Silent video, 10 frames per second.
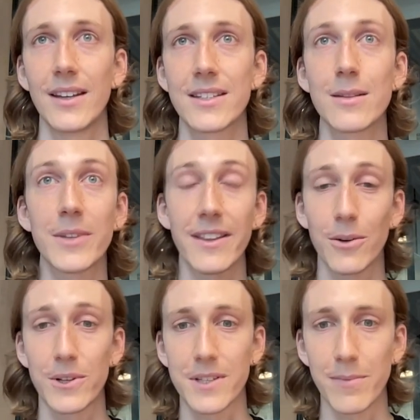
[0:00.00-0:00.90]
similar
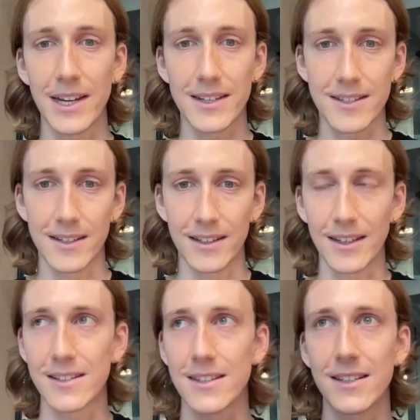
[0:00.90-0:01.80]
that was to medicine.
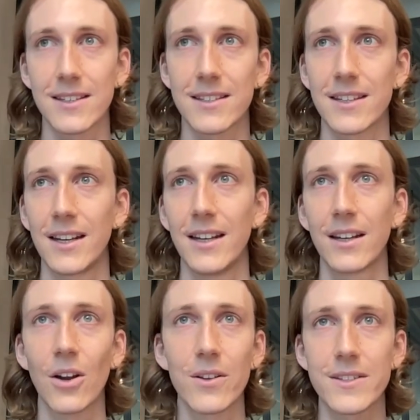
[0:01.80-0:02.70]
It's this
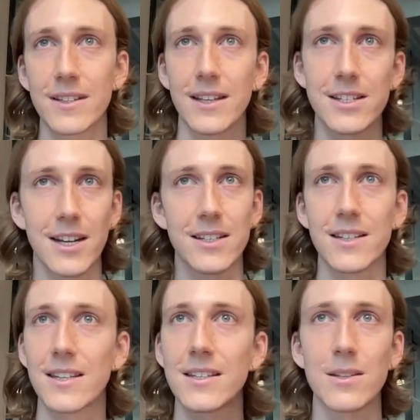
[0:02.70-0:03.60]
constantly
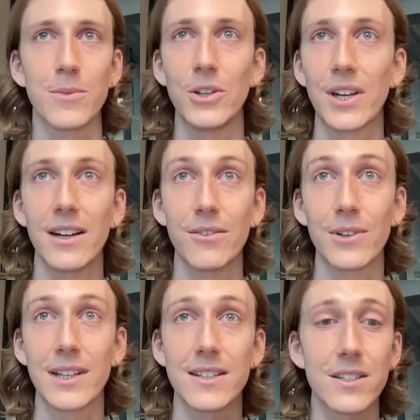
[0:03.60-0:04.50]
changing system that you can't
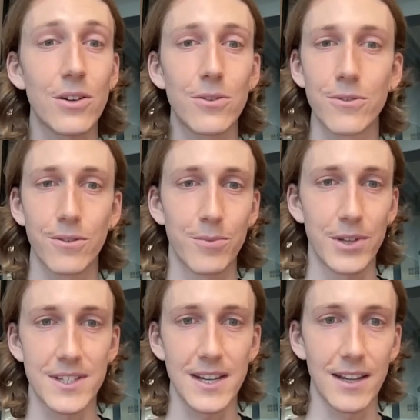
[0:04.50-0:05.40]
really solve
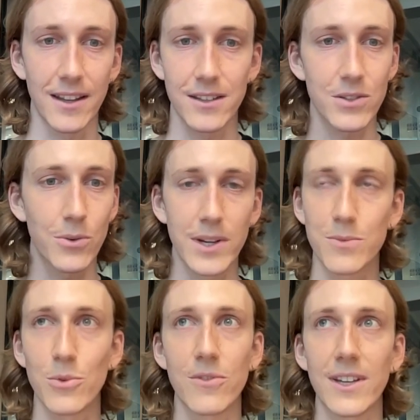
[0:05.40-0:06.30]
per se, it's
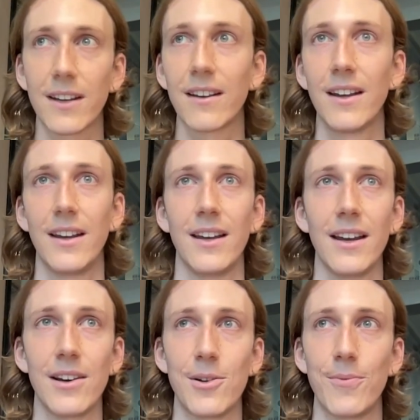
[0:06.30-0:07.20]
always moving.
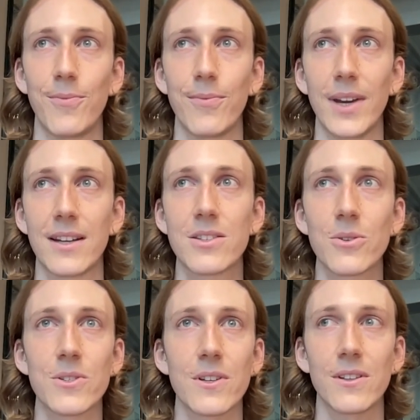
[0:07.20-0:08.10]
And it's
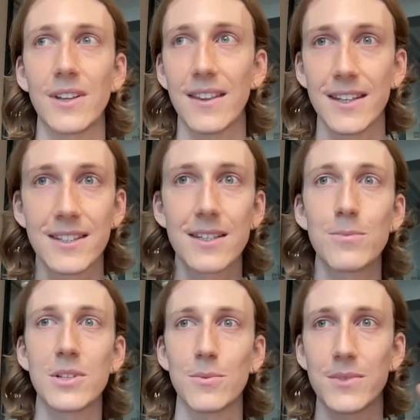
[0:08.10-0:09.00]
also, you get these
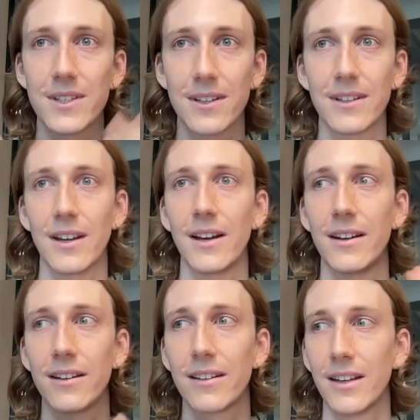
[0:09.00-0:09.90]
symptoms that
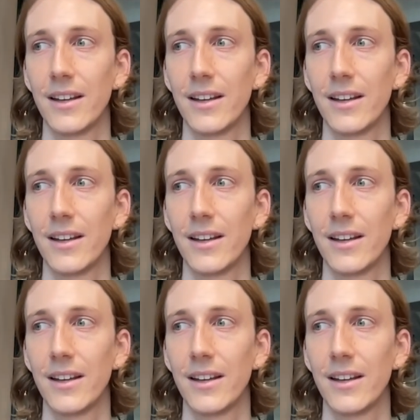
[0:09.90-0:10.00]
are